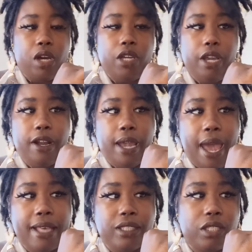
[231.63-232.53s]
on here it
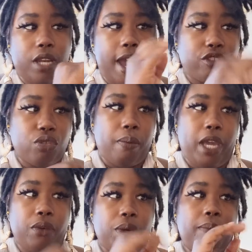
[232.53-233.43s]
has natural
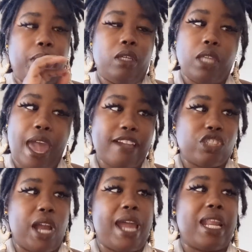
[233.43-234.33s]
mandarin peel
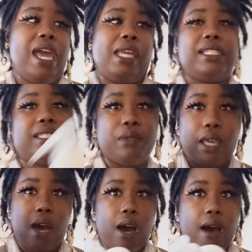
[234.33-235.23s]
extract and it's
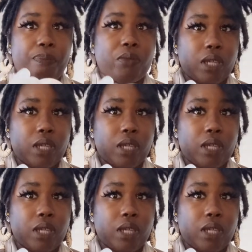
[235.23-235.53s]
um,